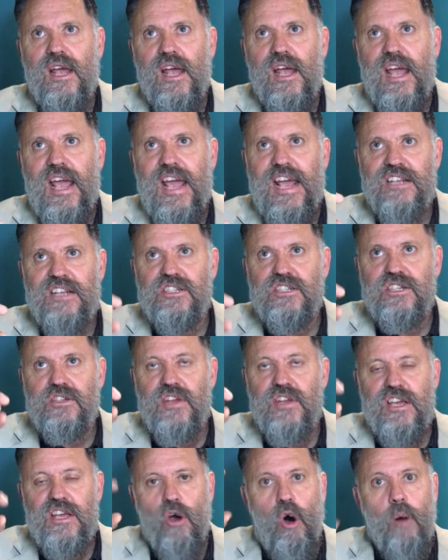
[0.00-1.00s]
it's
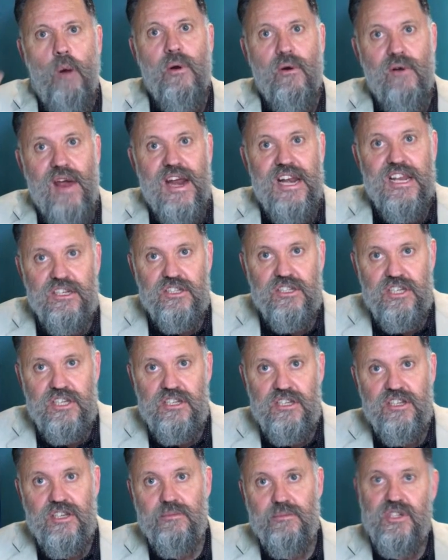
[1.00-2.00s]
the operating
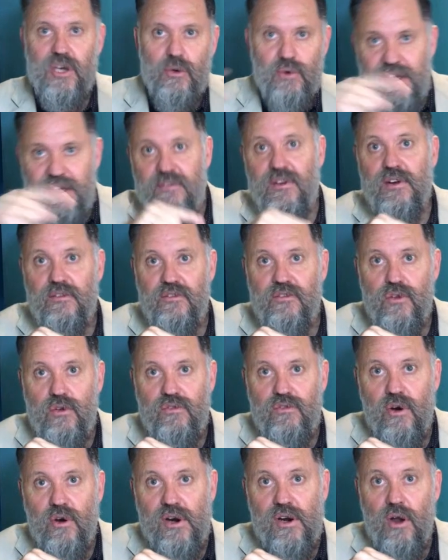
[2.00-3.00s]
system. So even if you've
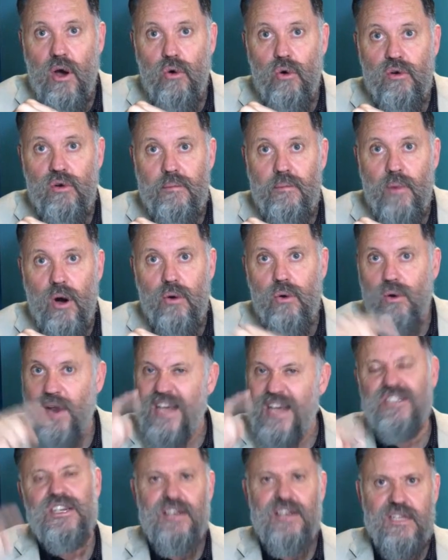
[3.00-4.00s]
got an older model,
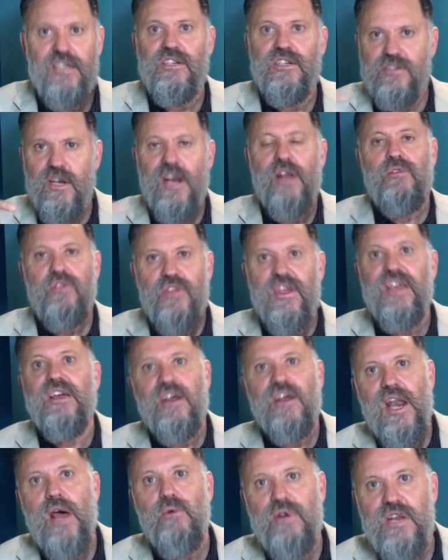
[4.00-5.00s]
actually it is, I
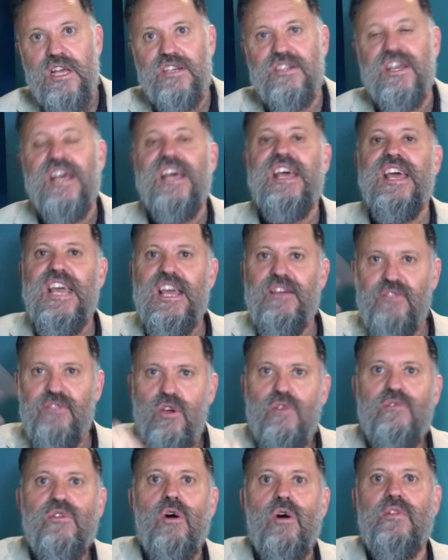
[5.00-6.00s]
know it is, if
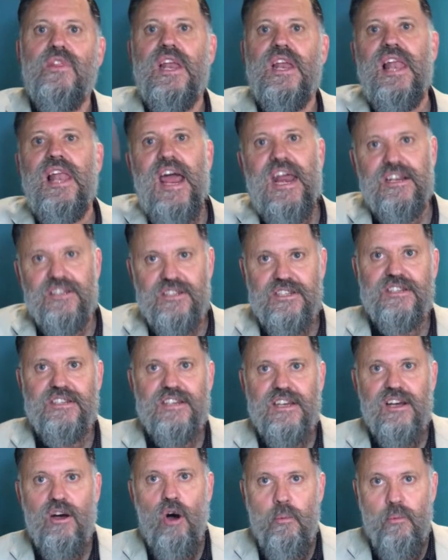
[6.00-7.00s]
you've got the latest
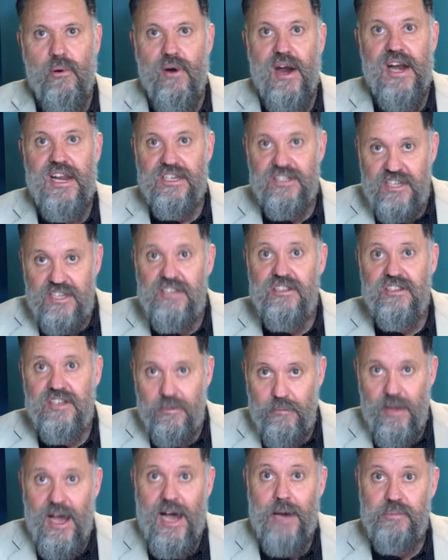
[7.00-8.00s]
operating system
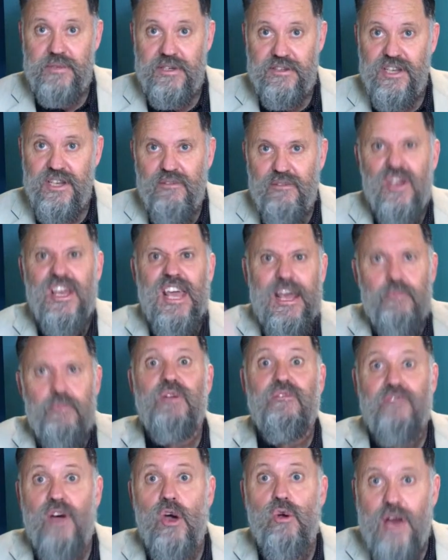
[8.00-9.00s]
so if you keep your
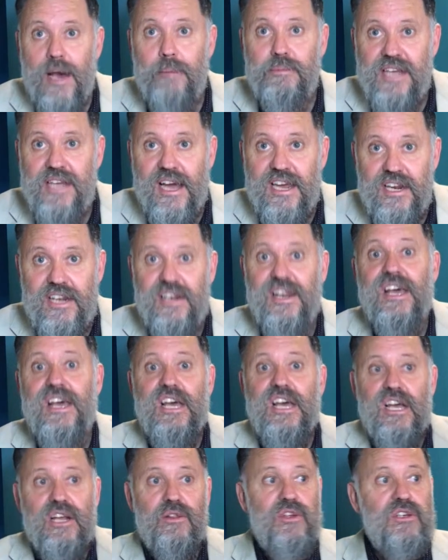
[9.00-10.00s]
phone updated,
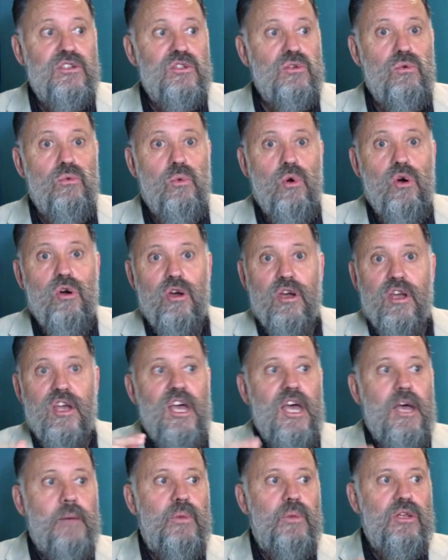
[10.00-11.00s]
this will work.
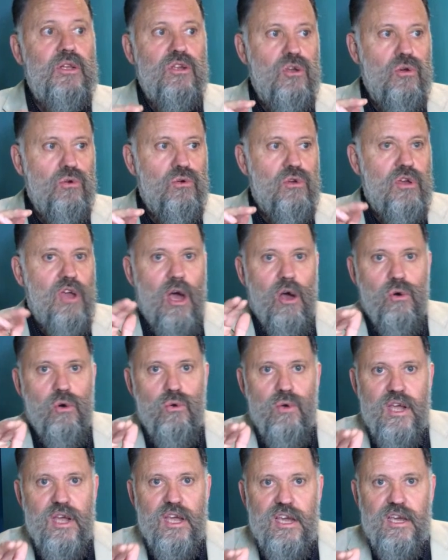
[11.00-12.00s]
But you go
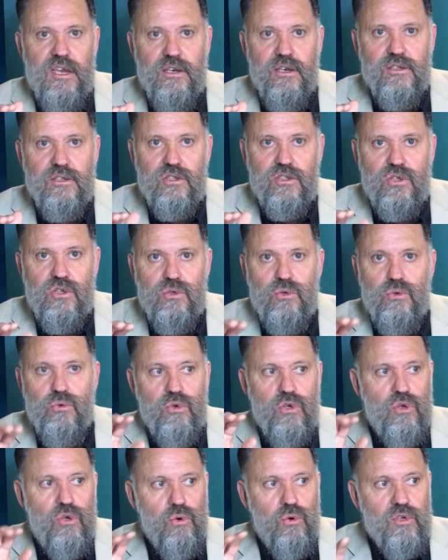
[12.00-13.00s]
into
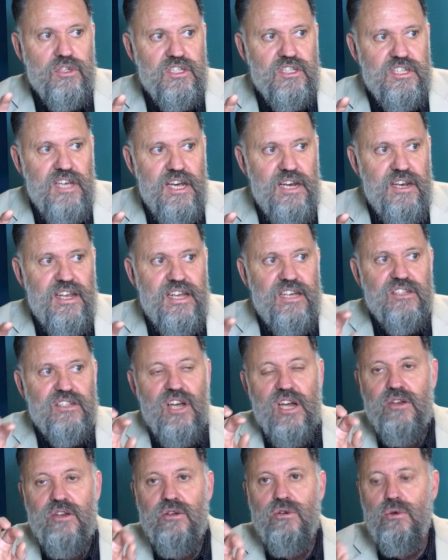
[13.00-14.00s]
your settings
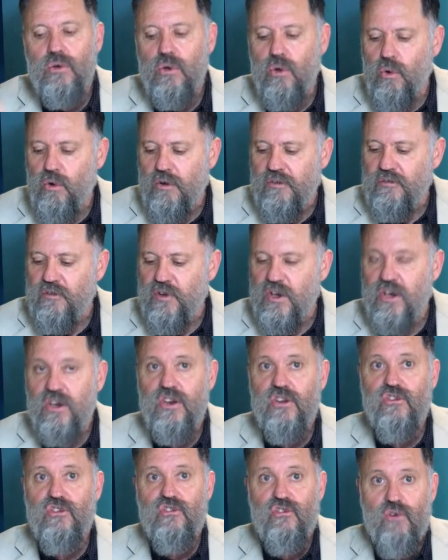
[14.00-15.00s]
and you look for
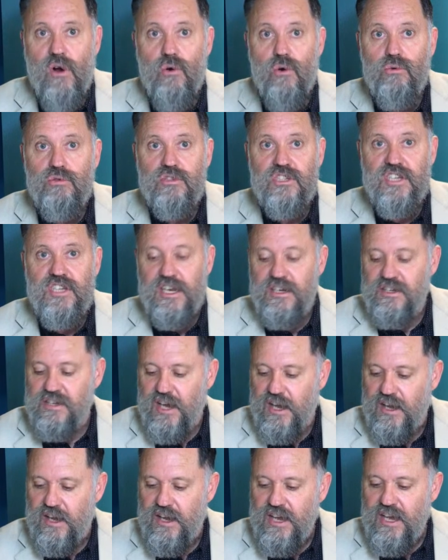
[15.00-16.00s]
Control Center.
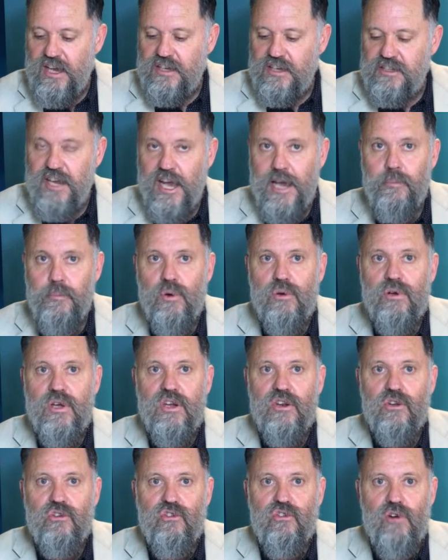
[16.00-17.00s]
Tap on
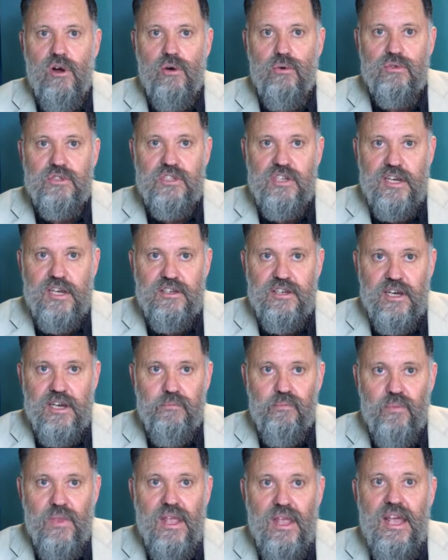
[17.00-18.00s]
Control Center
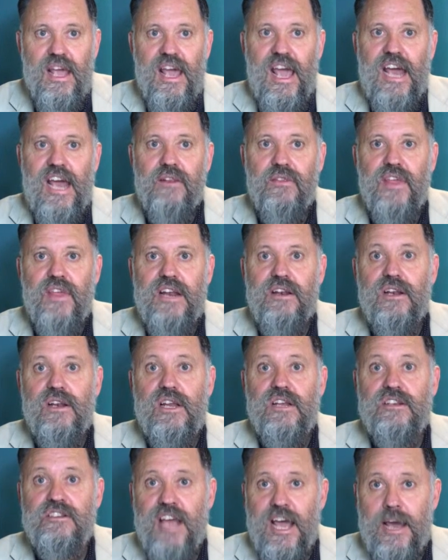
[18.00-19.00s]
and then
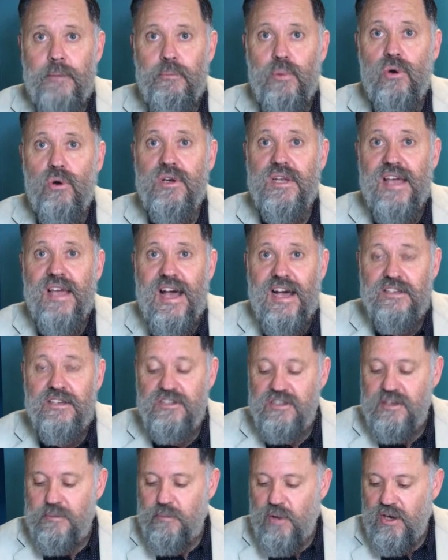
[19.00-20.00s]
tap on
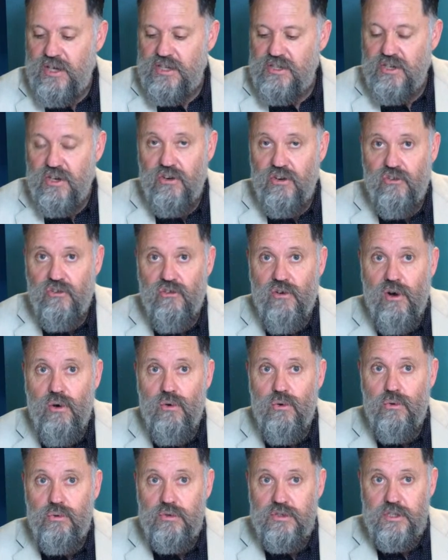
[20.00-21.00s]
Customize
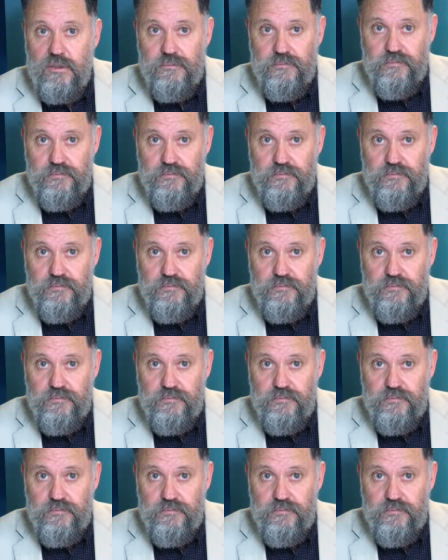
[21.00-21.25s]
Controls.